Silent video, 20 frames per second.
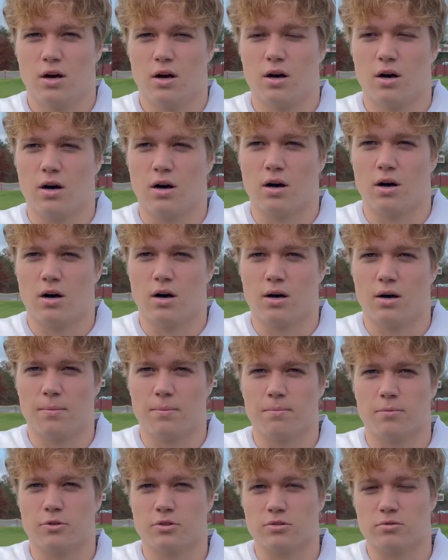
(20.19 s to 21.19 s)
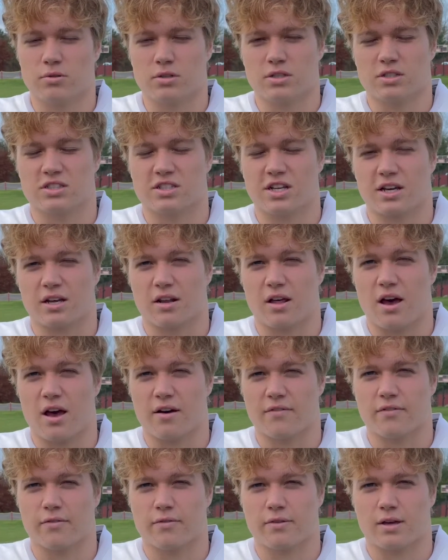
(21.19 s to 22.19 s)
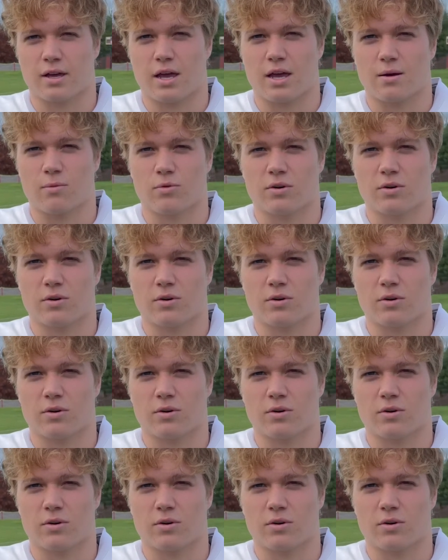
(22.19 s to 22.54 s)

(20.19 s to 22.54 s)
Uh, but during second half of the game,